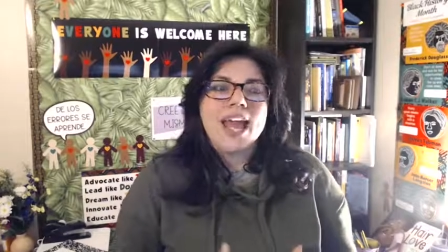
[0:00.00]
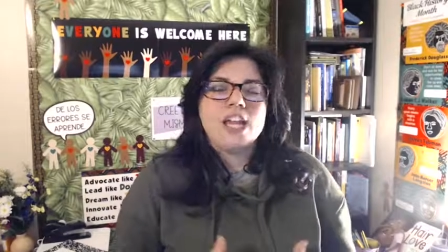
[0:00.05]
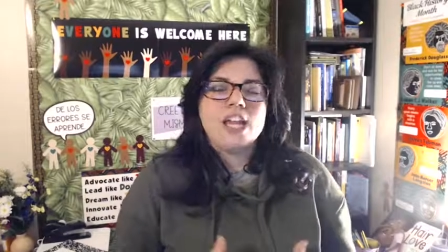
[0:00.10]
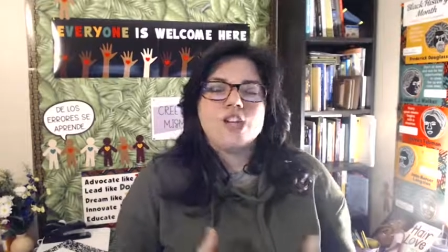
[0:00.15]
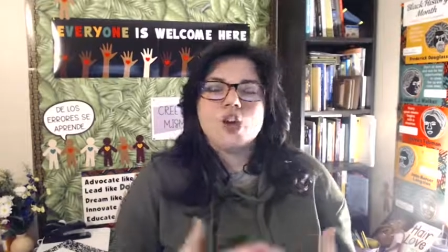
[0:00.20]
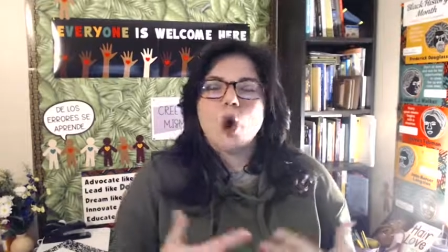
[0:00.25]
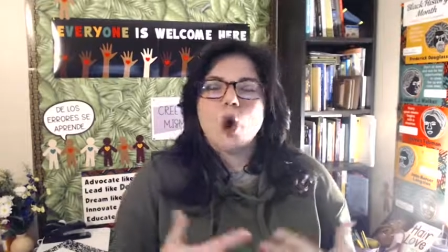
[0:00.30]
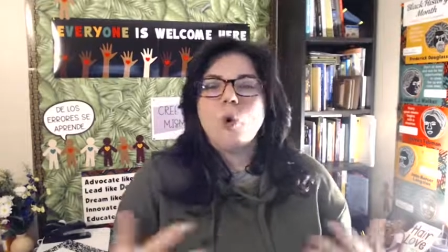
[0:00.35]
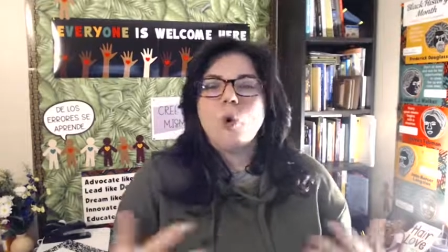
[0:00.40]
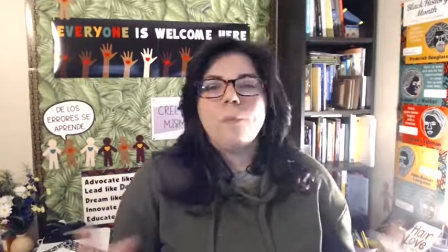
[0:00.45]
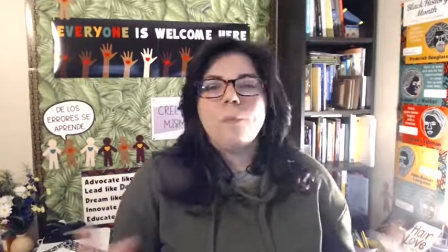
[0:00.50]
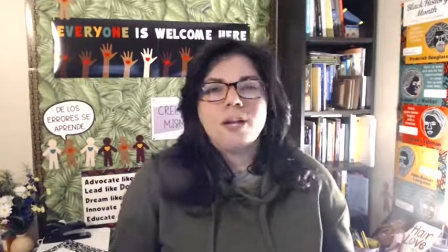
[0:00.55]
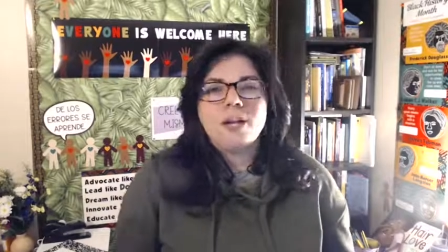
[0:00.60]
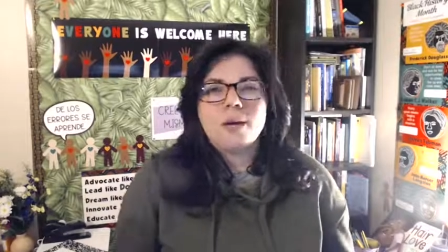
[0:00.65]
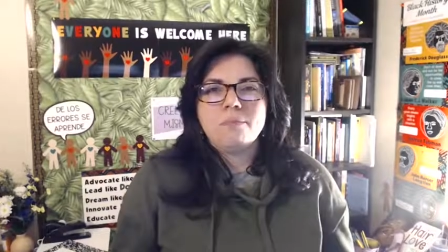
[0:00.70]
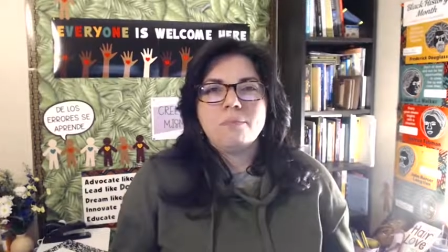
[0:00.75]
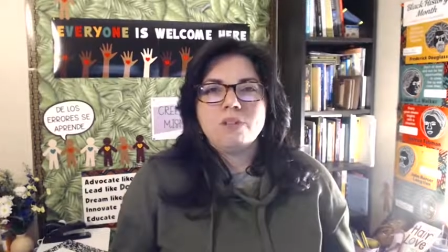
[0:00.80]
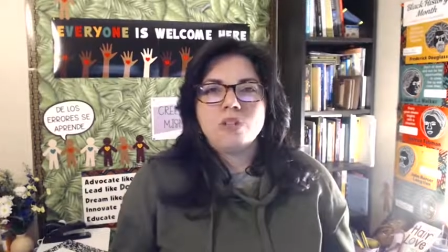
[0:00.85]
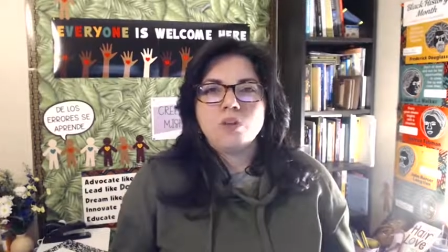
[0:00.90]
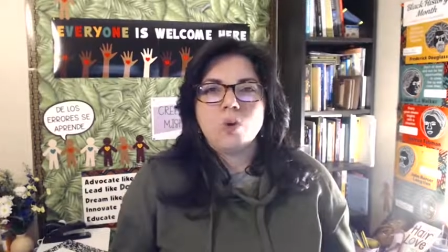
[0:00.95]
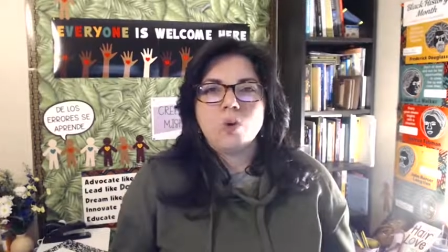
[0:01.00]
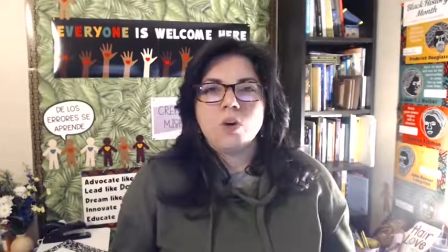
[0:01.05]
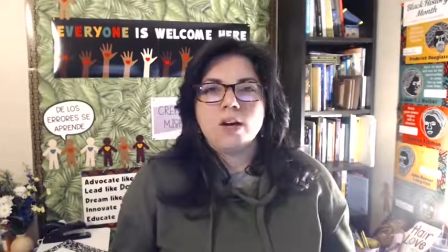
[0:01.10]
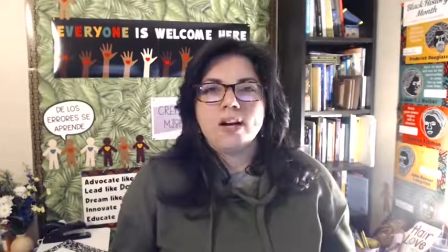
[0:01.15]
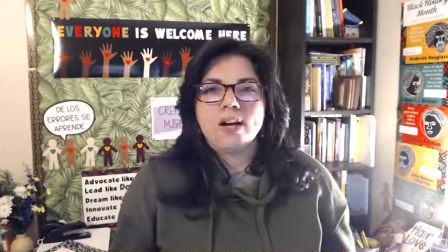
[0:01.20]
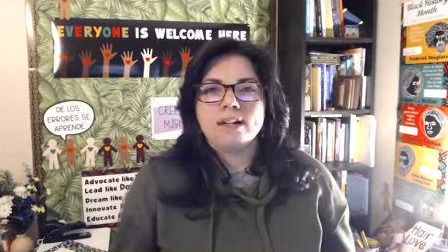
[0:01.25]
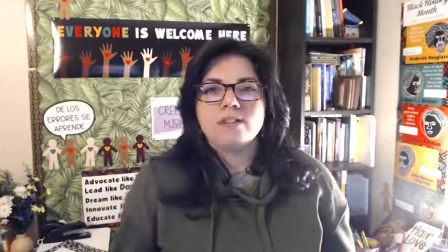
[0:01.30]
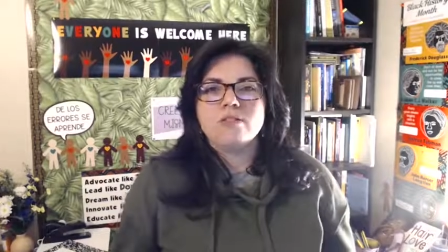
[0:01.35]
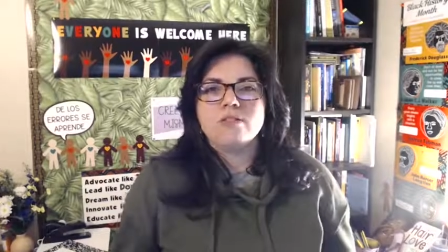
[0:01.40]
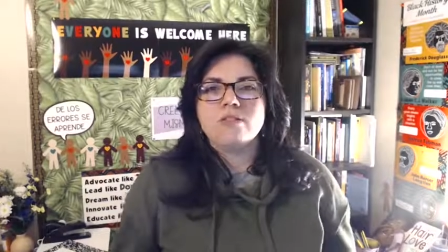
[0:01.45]
and open up the
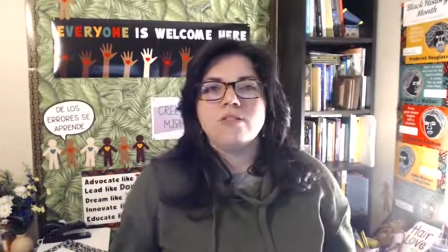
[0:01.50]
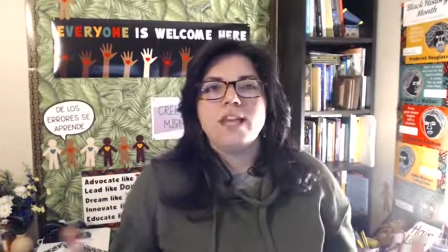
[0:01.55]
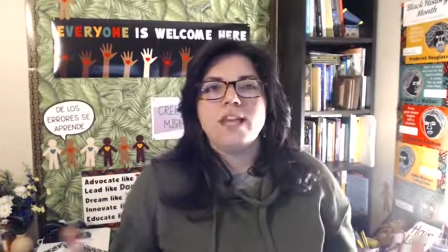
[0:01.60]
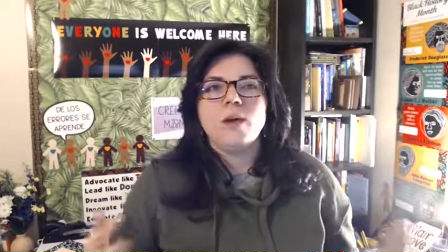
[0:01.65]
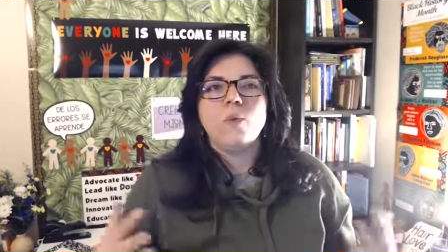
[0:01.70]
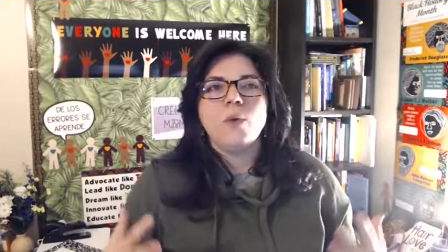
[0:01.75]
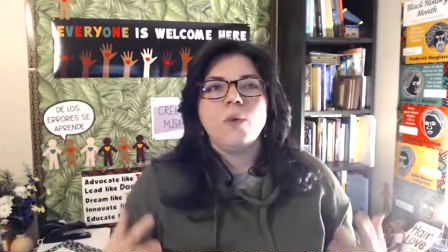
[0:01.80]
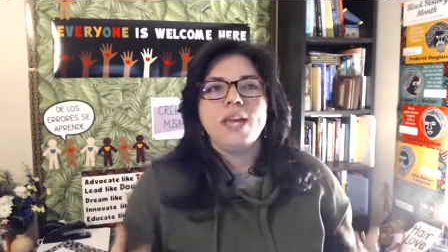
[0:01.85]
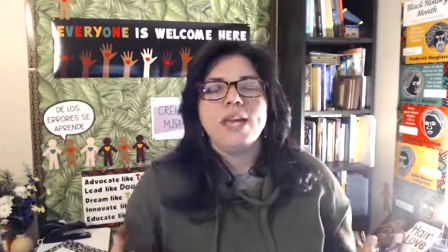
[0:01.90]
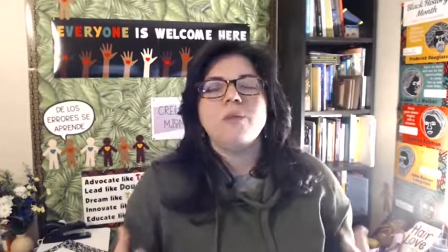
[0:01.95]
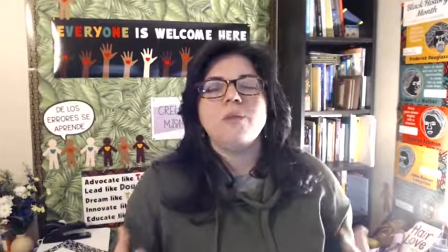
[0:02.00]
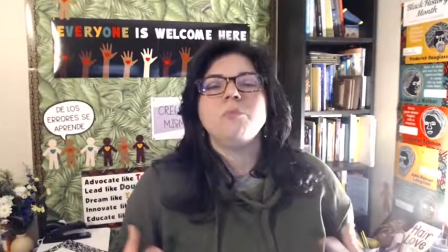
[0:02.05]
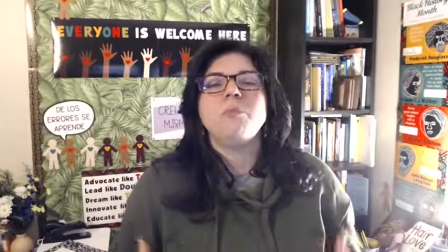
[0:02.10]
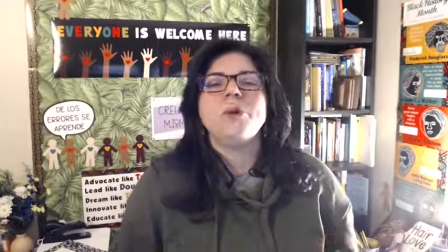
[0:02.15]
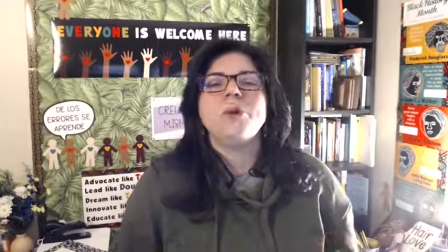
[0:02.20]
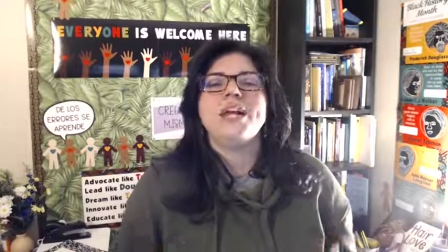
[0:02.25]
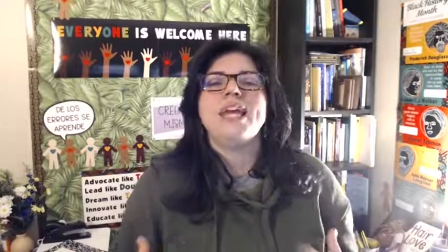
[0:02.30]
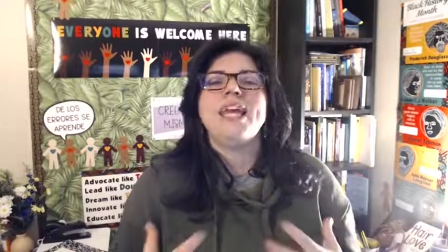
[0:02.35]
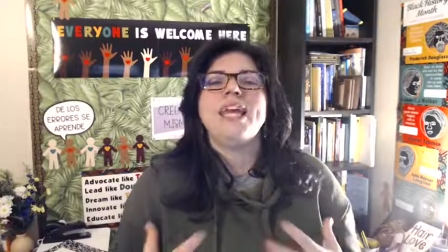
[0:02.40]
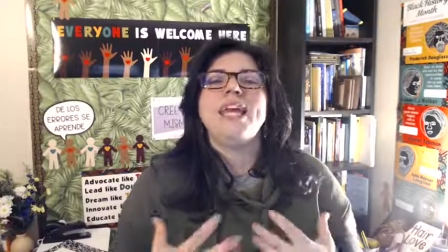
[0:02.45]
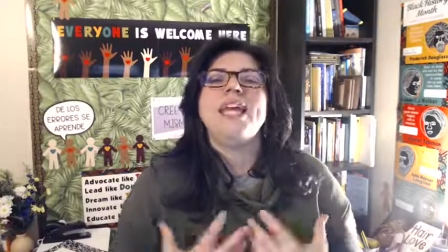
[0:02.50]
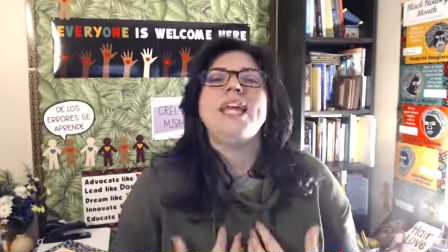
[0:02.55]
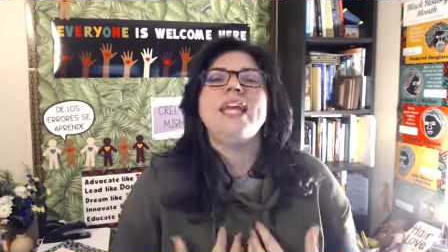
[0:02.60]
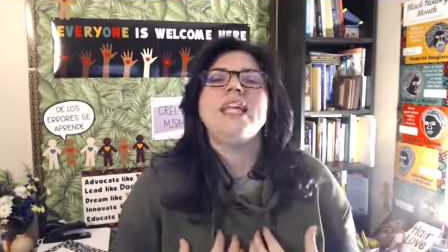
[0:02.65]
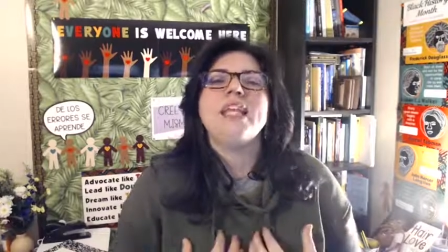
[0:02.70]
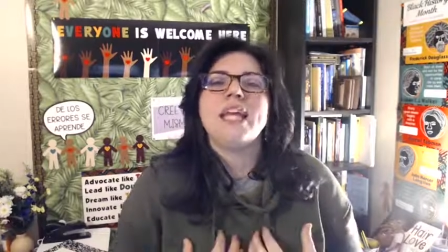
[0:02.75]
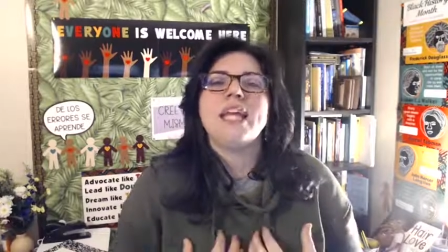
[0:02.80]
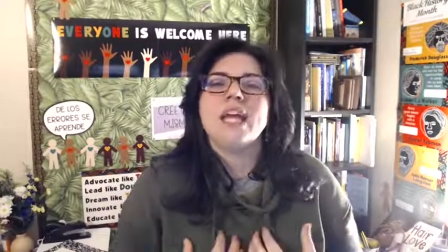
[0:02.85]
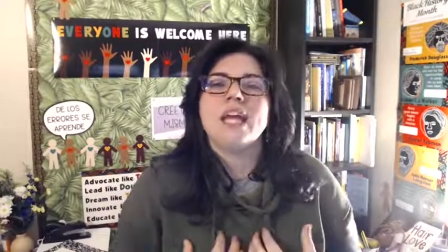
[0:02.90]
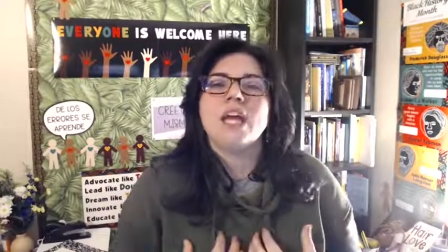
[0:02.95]
door so that we can bring
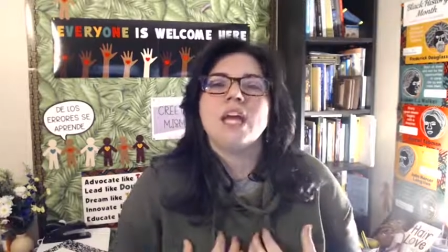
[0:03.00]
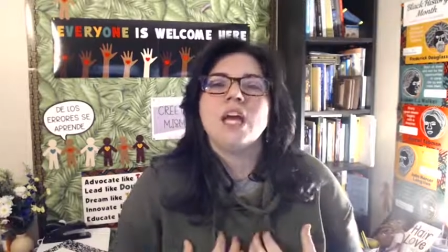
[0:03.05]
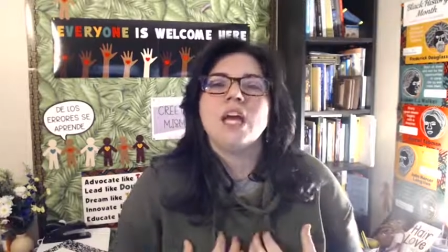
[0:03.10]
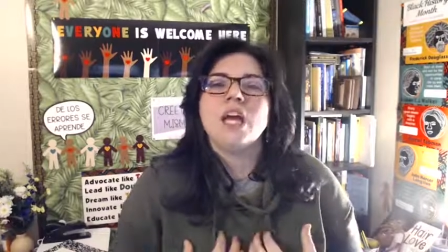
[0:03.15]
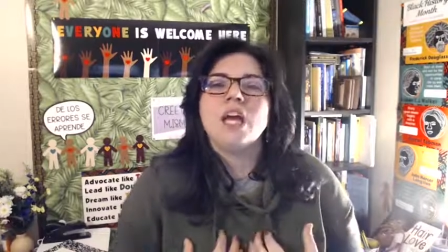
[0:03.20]
healing